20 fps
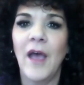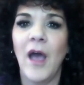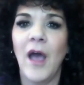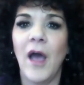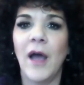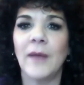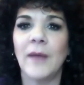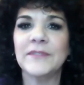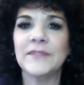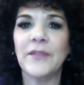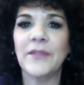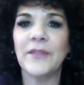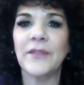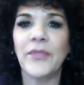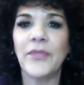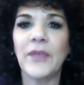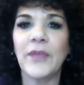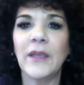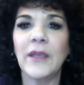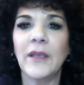to
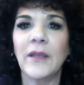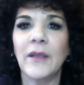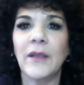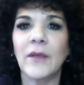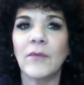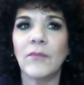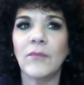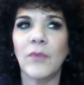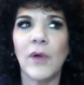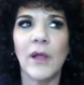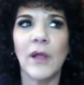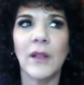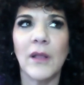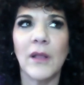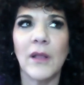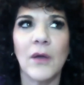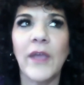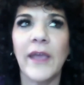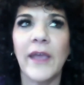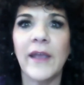think, well,
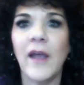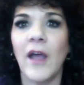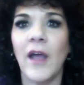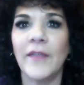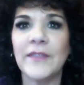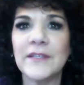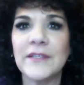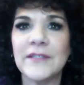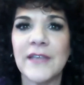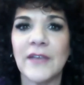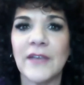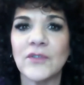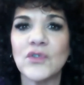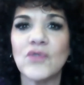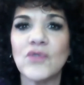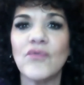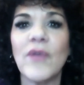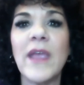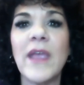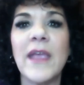okay, Con, this sounds
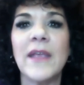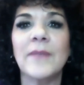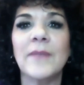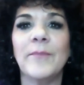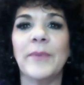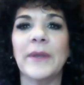great,